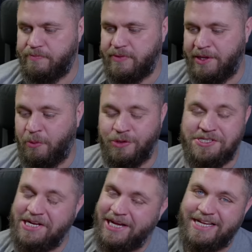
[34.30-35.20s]
it
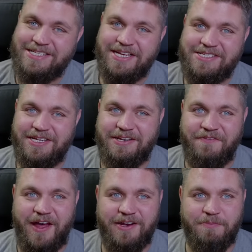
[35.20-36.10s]
wasn't the easiest to
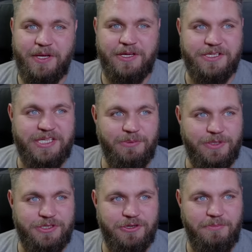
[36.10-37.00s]
defend because there were
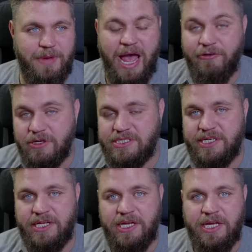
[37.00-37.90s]
some errors in